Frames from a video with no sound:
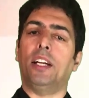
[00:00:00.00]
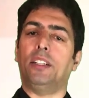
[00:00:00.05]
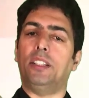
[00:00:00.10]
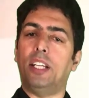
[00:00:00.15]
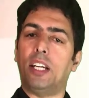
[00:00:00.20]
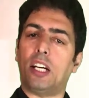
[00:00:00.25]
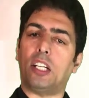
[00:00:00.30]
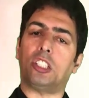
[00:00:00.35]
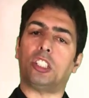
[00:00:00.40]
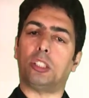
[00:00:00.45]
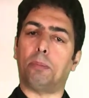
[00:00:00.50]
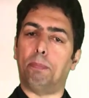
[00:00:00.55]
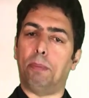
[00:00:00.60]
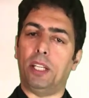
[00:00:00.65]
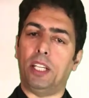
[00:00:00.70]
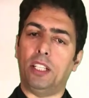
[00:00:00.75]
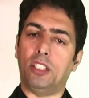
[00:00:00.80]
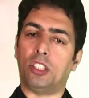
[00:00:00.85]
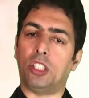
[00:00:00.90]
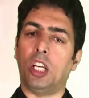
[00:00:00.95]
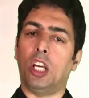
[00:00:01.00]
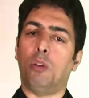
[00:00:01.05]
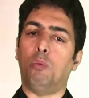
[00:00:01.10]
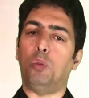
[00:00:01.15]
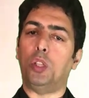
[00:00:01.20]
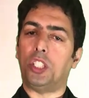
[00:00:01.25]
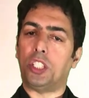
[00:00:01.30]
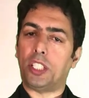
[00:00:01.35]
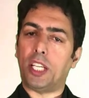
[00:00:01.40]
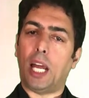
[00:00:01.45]
there are spleens
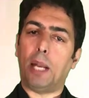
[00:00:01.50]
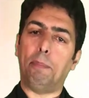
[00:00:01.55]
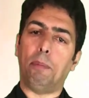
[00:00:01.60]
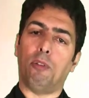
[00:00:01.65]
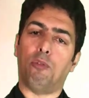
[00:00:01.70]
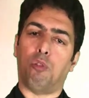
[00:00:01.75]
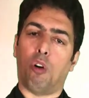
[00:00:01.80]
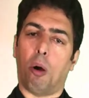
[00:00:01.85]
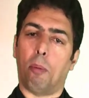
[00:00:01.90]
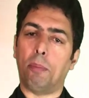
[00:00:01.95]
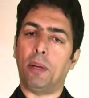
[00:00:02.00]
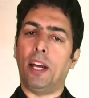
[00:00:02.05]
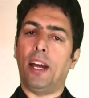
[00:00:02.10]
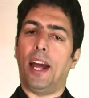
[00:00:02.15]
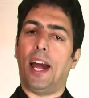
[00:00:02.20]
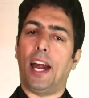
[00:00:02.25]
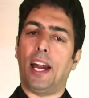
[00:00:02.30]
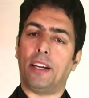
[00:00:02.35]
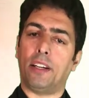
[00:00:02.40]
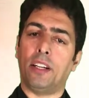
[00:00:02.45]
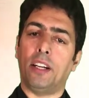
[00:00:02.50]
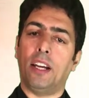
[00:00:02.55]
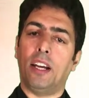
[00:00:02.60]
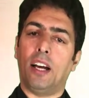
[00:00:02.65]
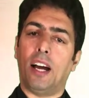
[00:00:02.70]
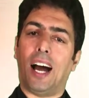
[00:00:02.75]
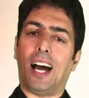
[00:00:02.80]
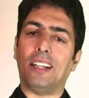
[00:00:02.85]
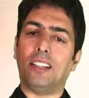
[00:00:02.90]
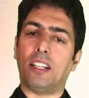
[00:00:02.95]
which can be formed at
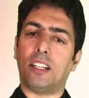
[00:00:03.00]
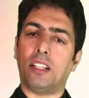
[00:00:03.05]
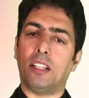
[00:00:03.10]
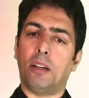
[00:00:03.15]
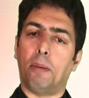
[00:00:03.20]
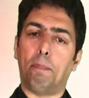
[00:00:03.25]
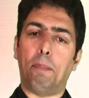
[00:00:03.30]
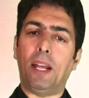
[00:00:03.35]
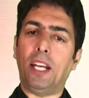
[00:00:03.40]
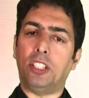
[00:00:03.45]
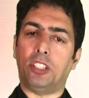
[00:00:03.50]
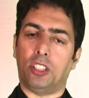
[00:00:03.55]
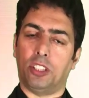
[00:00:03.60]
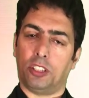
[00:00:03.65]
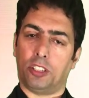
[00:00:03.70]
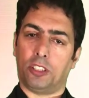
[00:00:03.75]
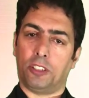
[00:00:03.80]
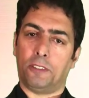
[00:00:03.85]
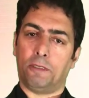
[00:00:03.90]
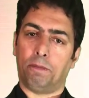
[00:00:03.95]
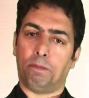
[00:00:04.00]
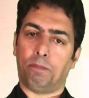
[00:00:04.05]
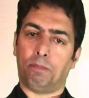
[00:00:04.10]
other places.